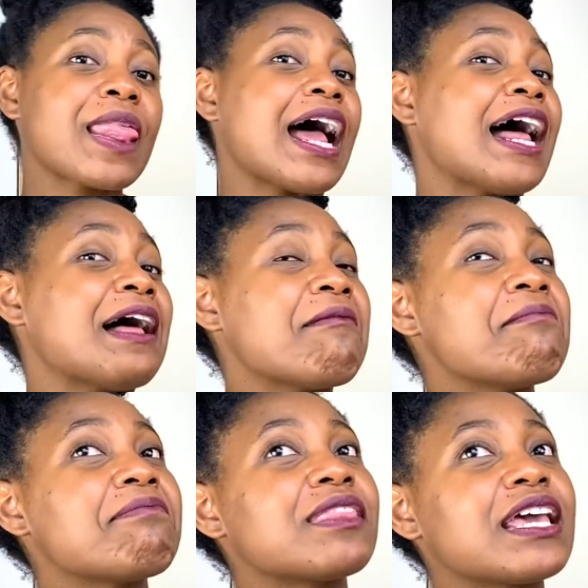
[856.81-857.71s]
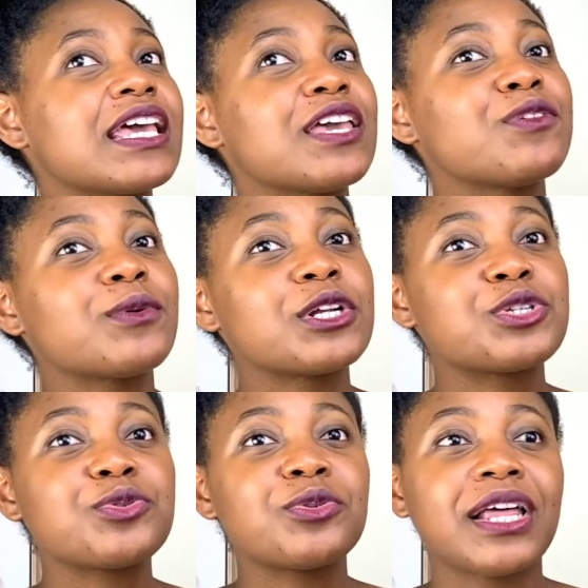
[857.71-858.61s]
Um, if you want
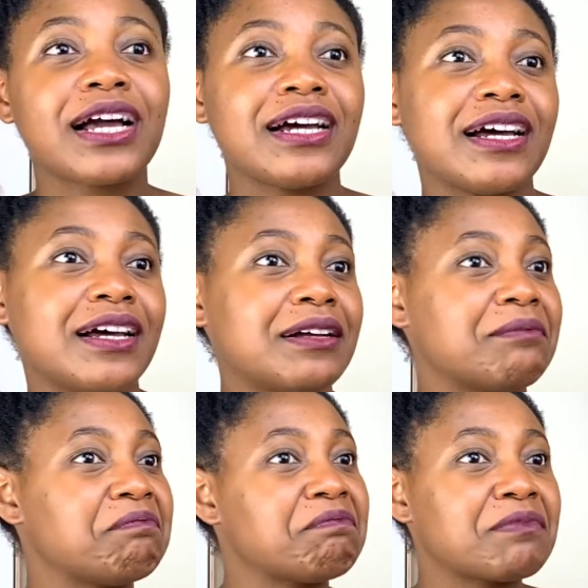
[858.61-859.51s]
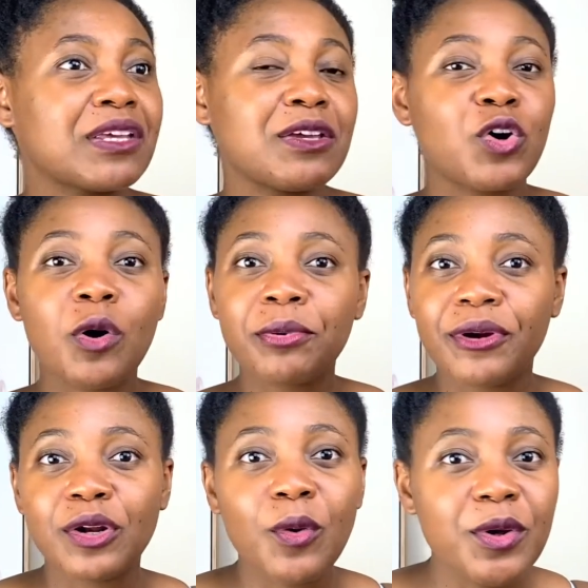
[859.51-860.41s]
to do like a
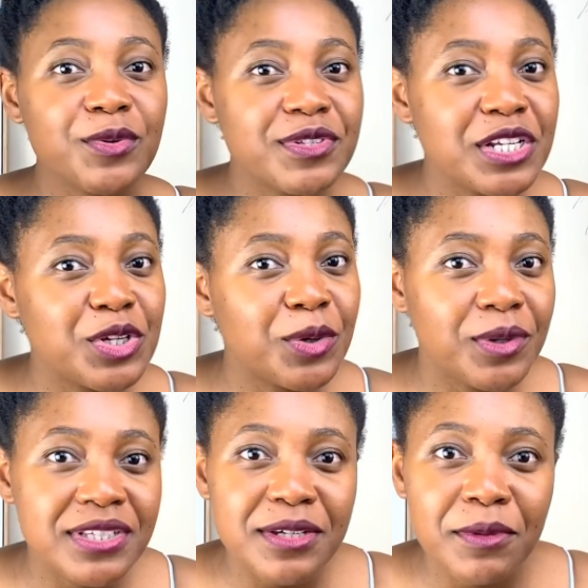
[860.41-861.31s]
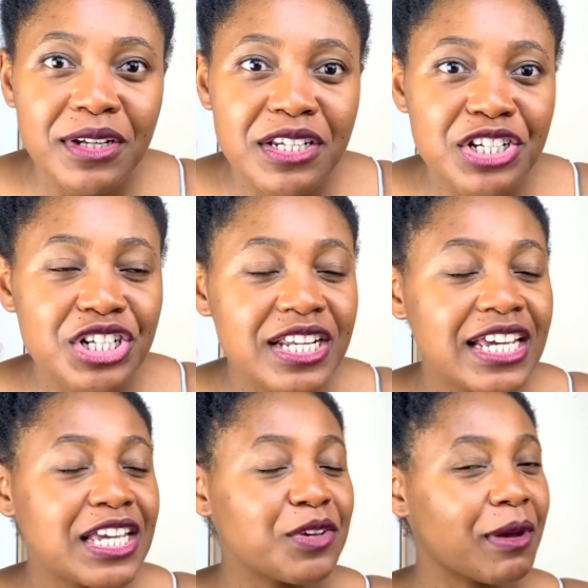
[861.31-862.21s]
incorporate oils in your deep
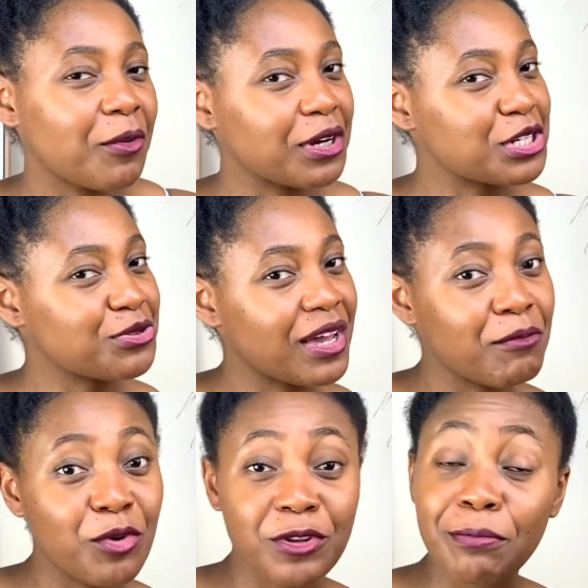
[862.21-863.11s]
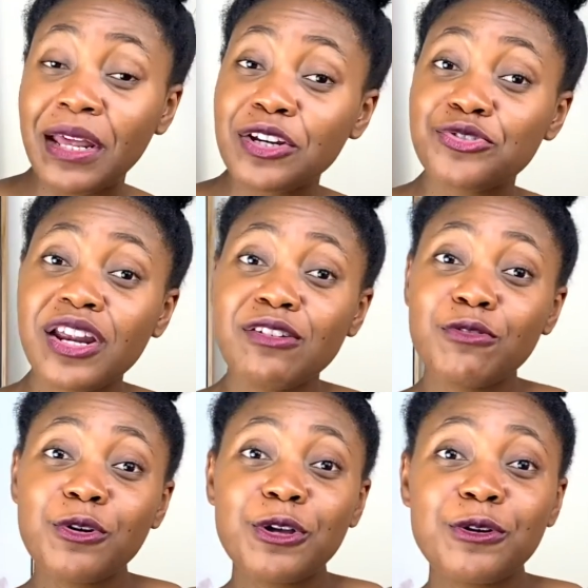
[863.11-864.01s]
conditioning, you might want to try more the penetrative
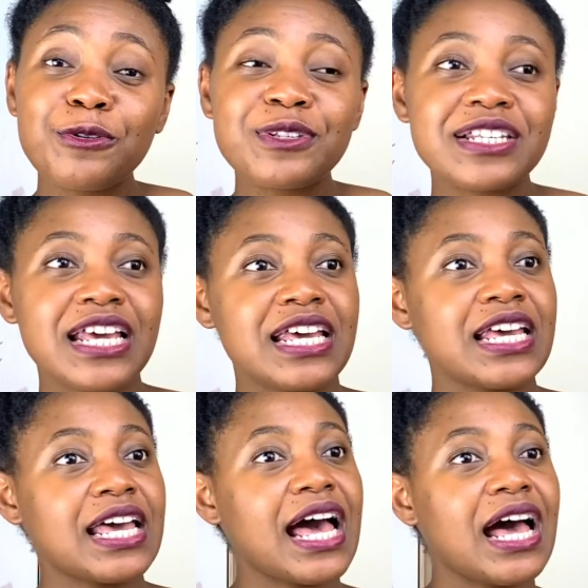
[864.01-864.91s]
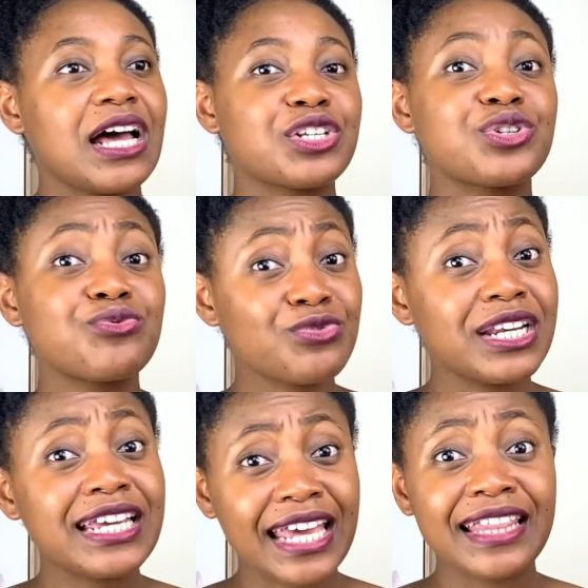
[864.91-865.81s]
oils. Uh, to
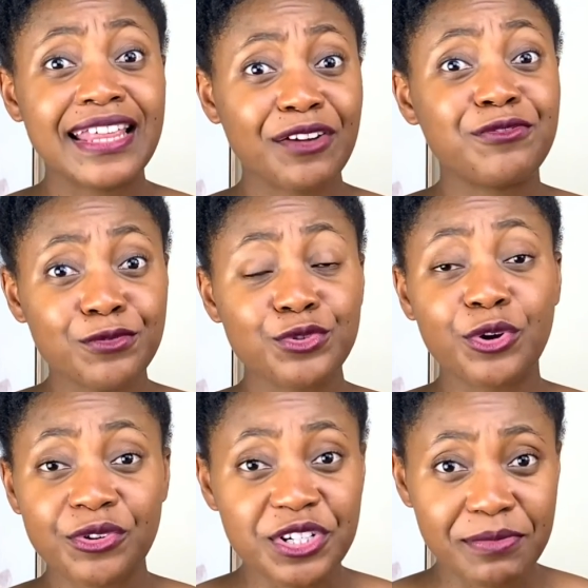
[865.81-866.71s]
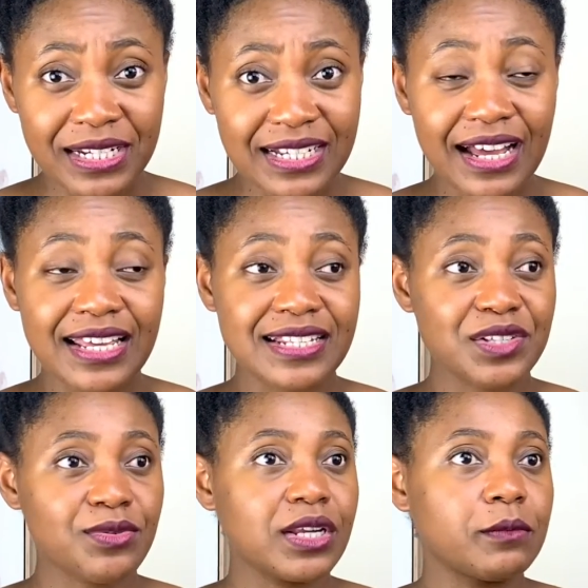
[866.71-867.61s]
really get that full nourishment guys
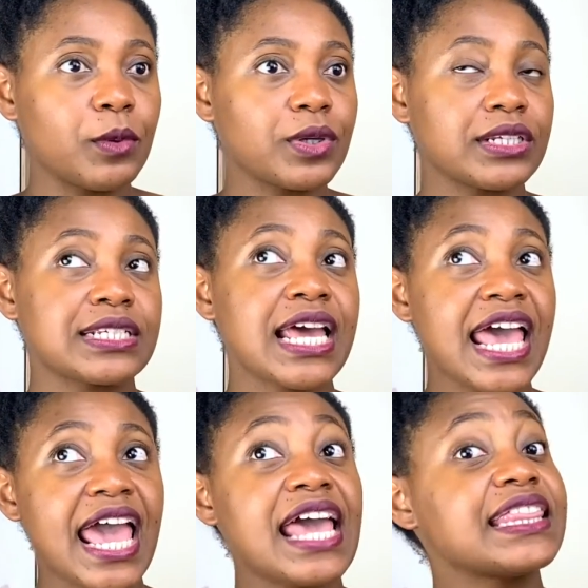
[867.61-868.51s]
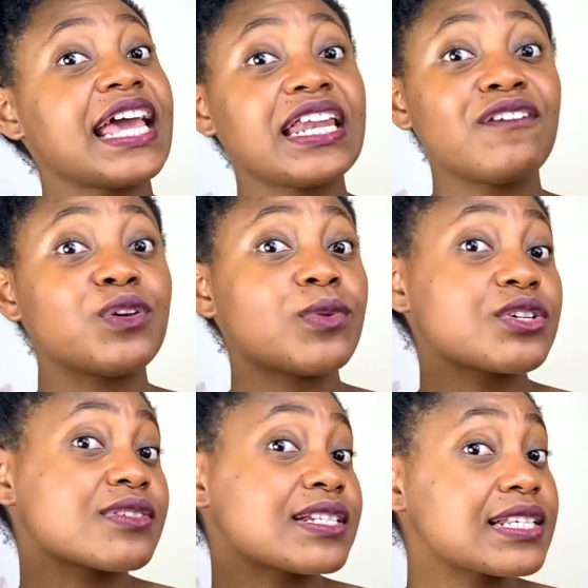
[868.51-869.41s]
it's really important and then if you want
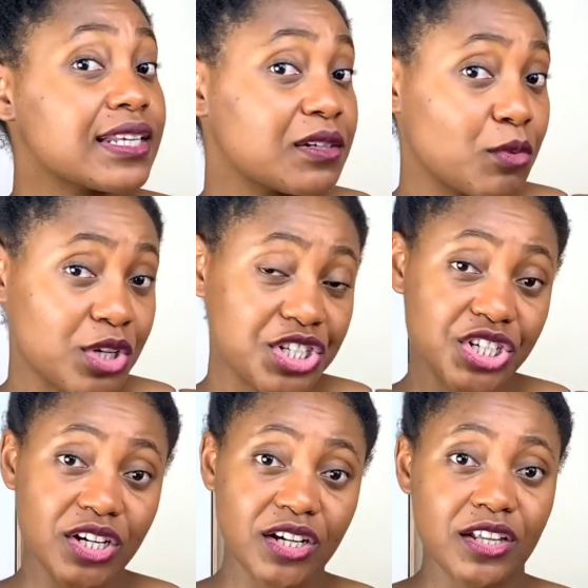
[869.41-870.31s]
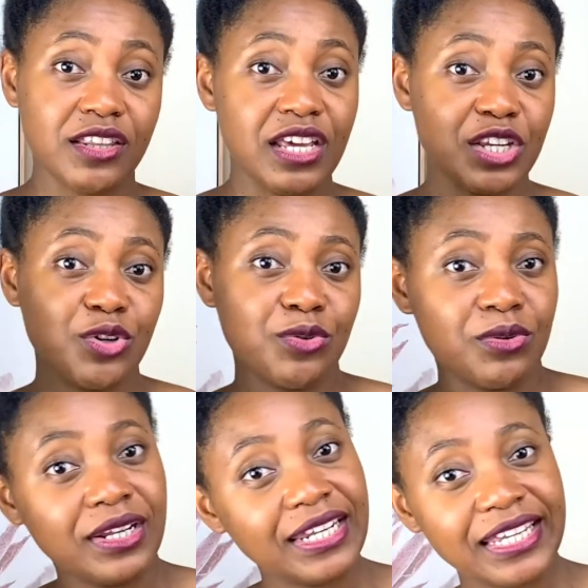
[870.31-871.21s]
to seal in moisture then you
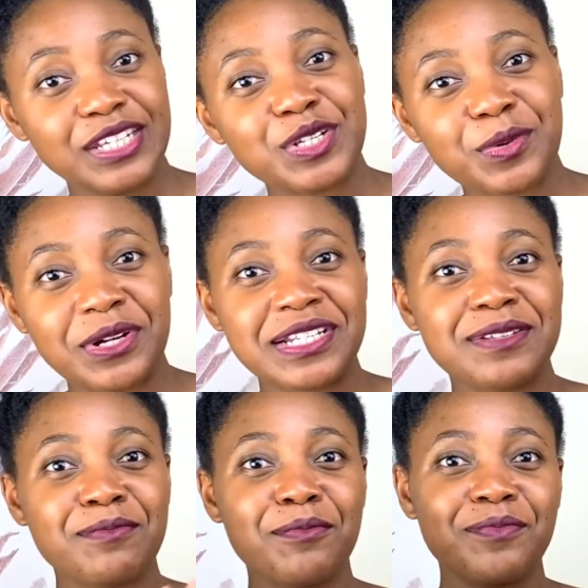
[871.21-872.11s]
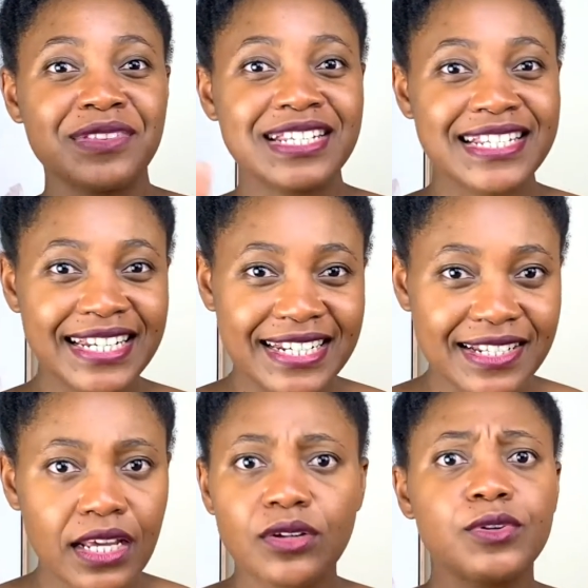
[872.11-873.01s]
lean towards sealants.
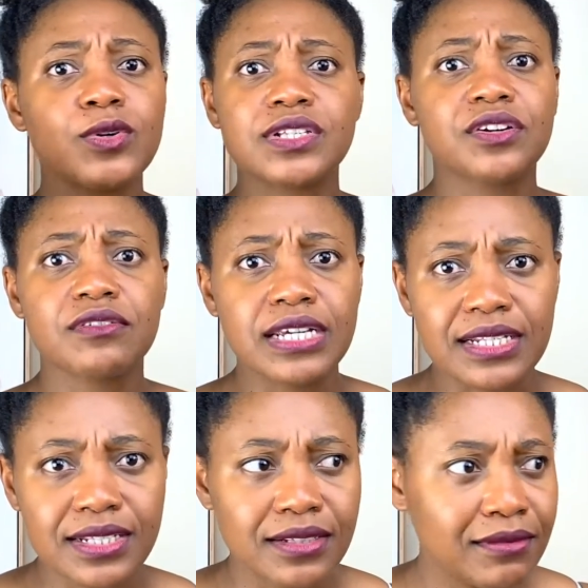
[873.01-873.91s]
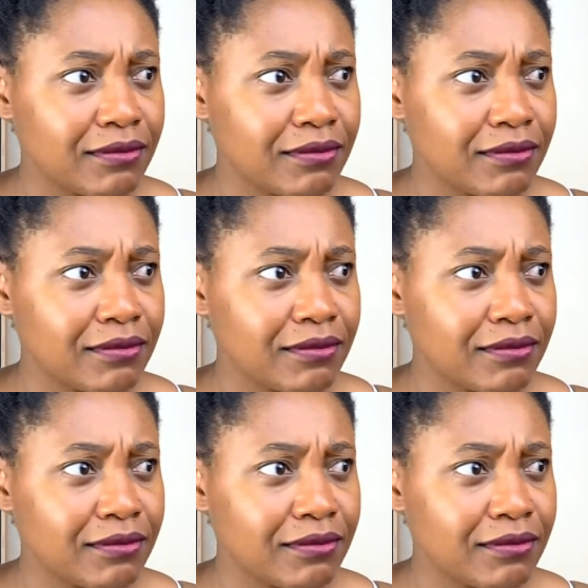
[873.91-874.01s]
And of course, grease.